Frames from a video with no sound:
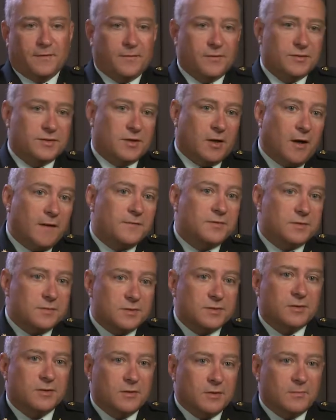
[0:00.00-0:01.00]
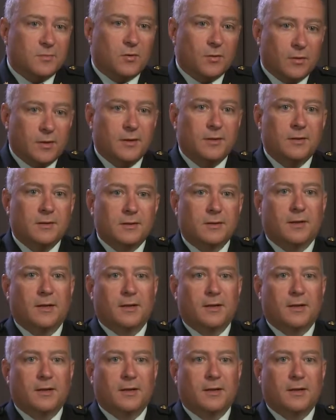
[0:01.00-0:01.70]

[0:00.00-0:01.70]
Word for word: the first officers to deploy